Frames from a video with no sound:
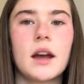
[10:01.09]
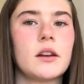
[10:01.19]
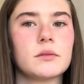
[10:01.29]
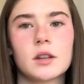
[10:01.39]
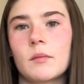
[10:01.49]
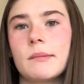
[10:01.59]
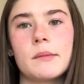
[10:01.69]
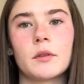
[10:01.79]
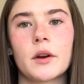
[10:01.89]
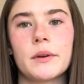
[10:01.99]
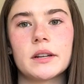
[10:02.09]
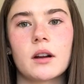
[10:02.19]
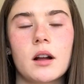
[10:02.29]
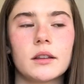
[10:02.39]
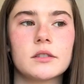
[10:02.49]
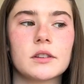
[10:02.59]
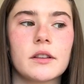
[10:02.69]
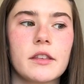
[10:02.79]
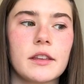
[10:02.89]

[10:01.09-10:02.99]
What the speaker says: I know so many people go into college and